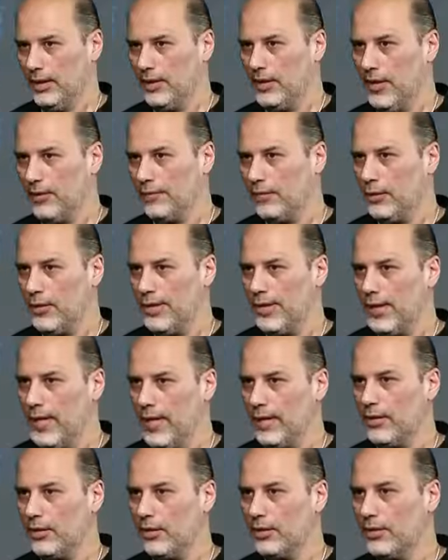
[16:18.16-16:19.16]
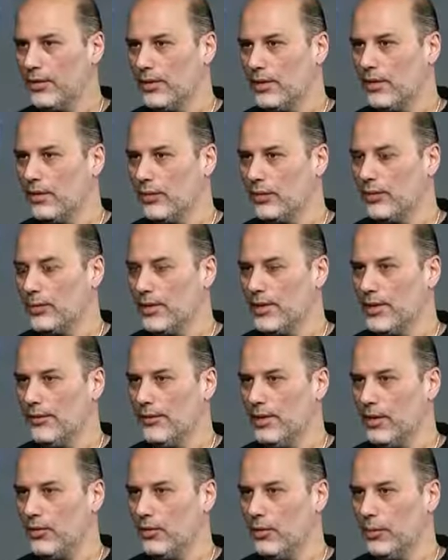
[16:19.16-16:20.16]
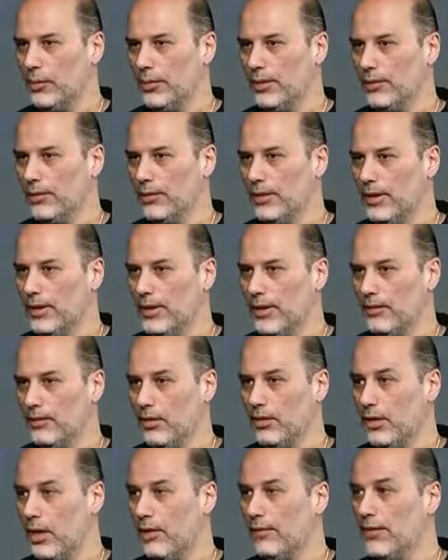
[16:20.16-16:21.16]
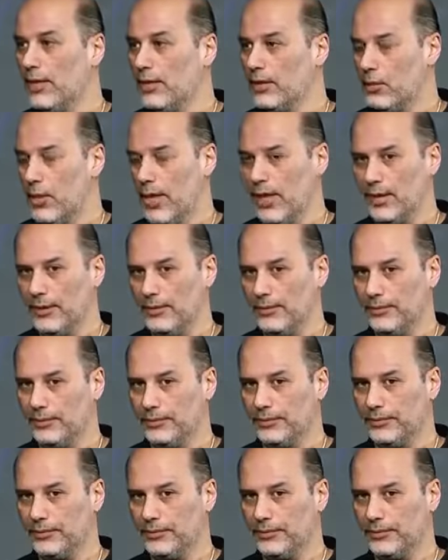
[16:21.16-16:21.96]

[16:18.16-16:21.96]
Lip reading: It's not for an elect or, you know, specific group in that obvious way.